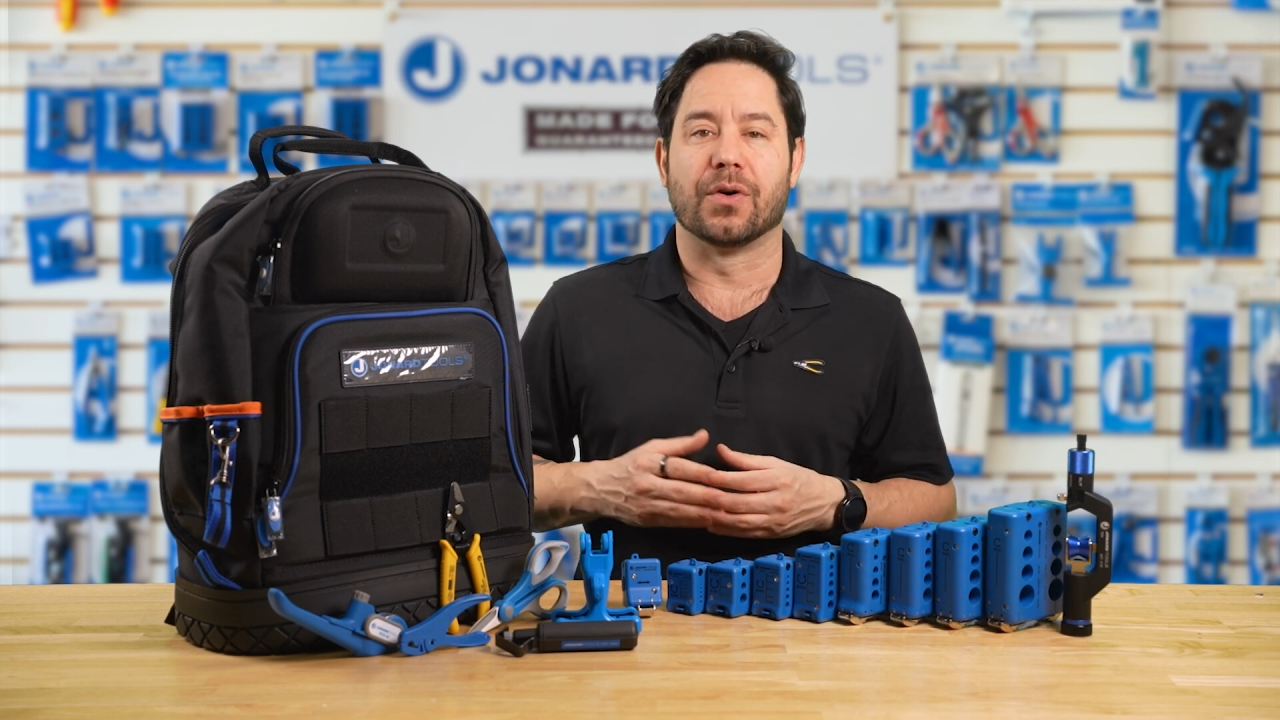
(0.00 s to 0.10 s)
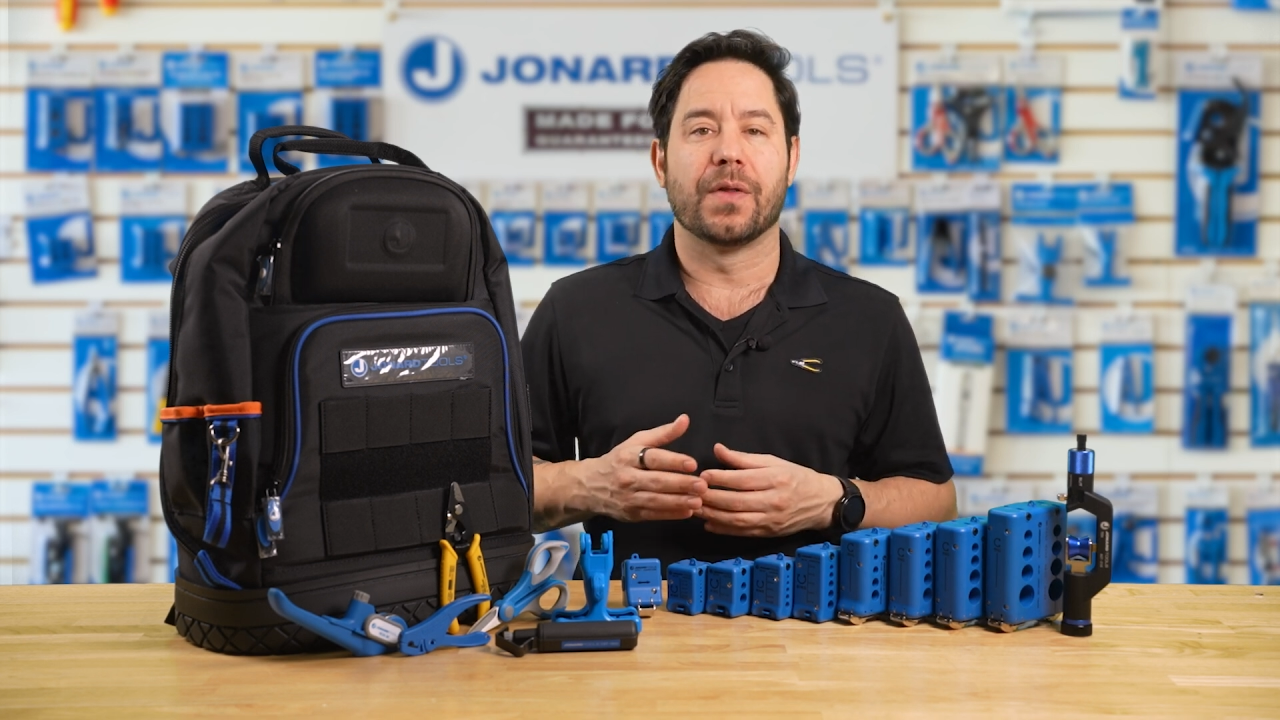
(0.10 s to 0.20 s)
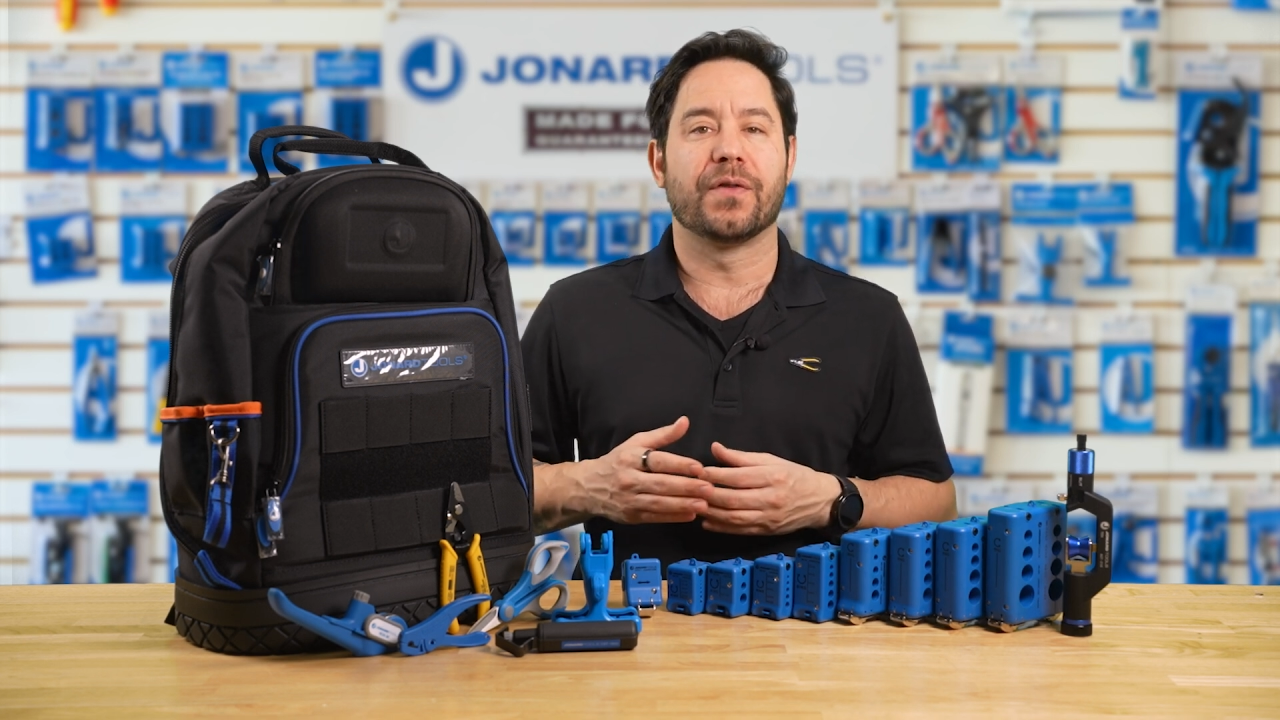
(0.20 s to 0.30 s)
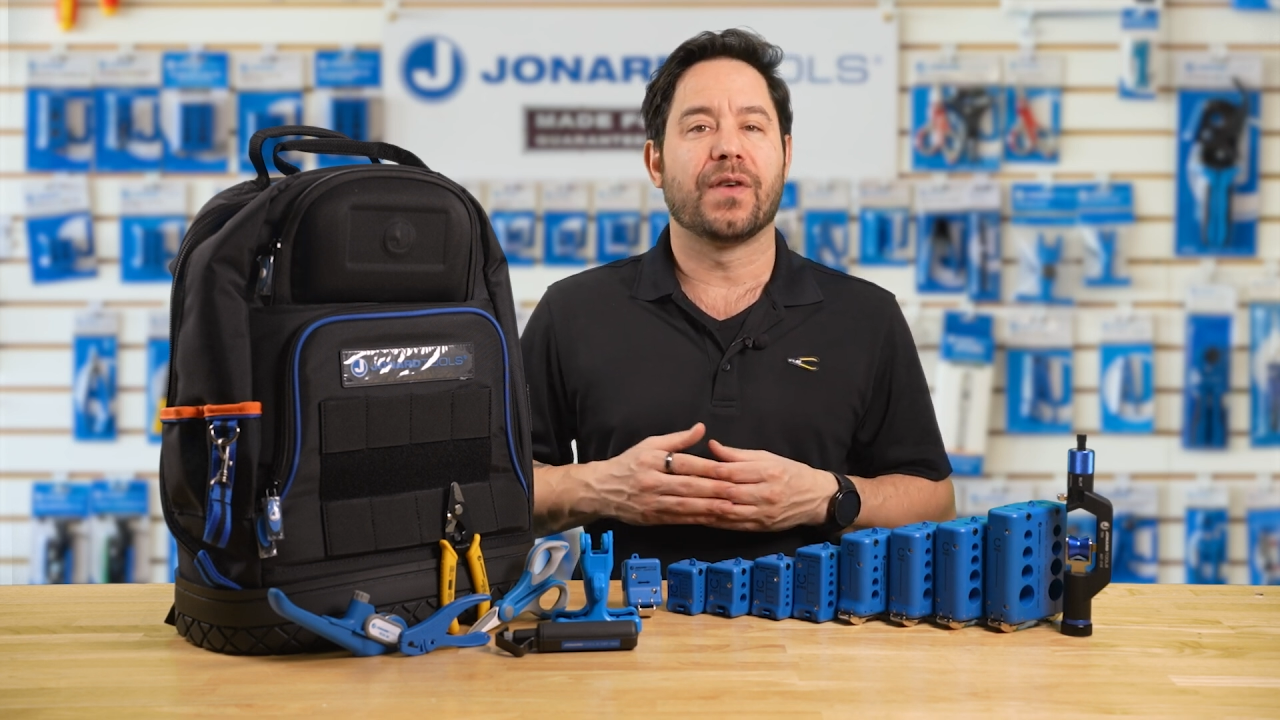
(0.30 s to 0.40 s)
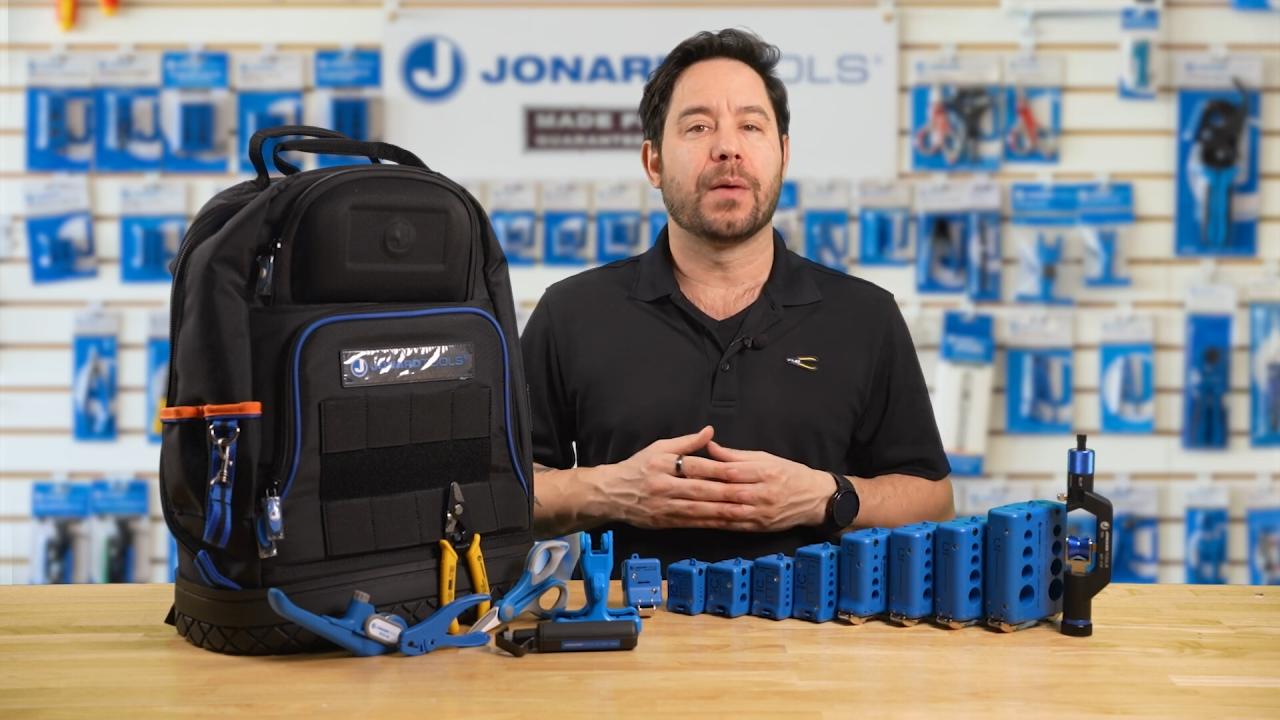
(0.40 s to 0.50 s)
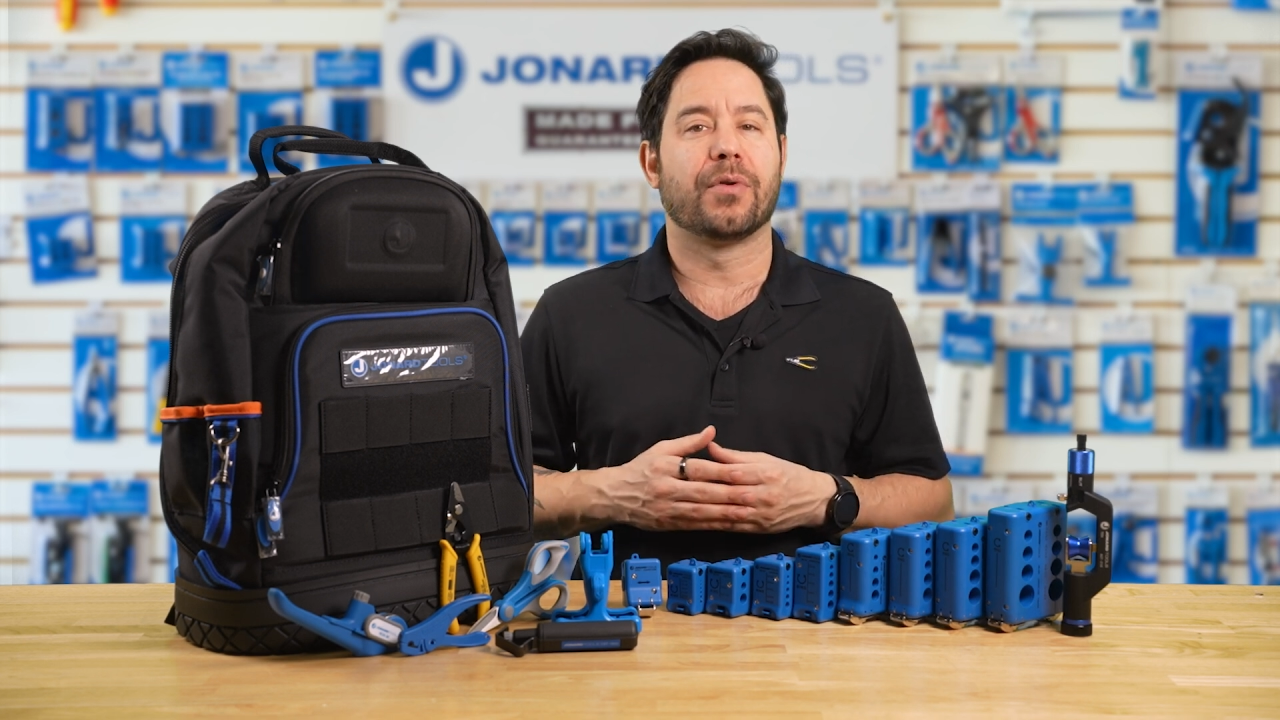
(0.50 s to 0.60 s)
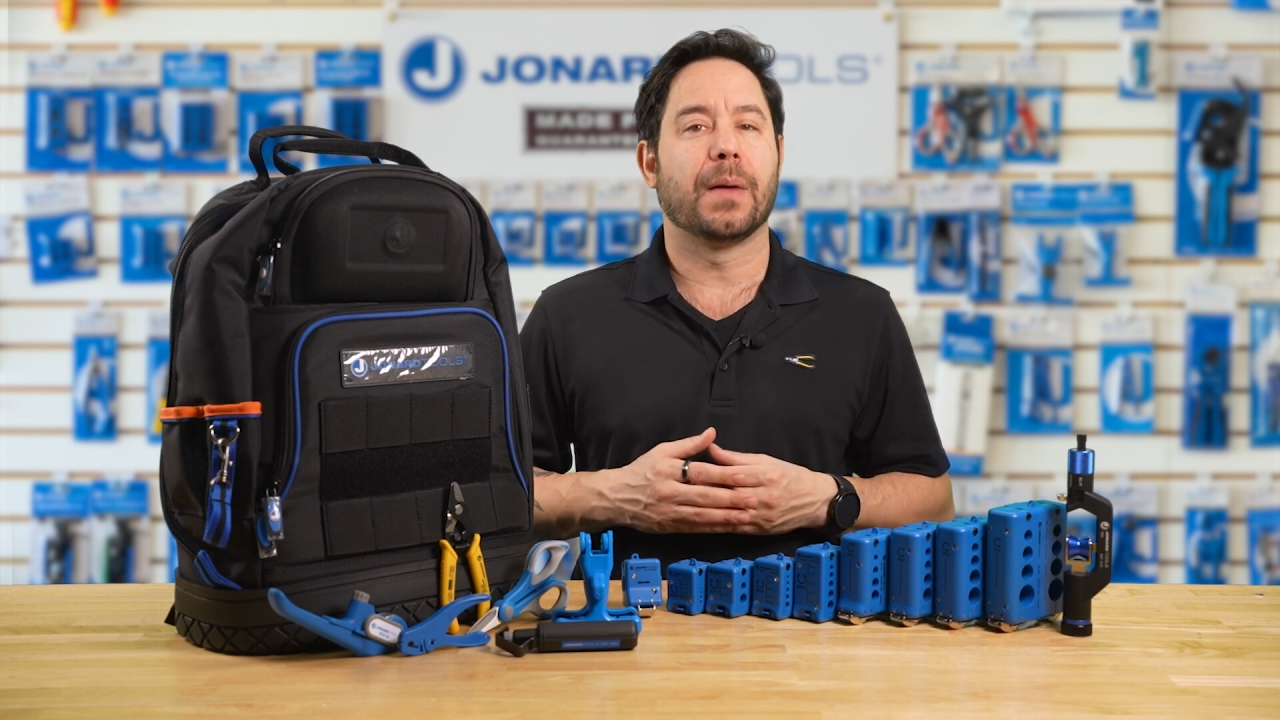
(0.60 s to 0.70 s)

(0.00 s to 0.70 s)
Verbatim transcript: or other fiber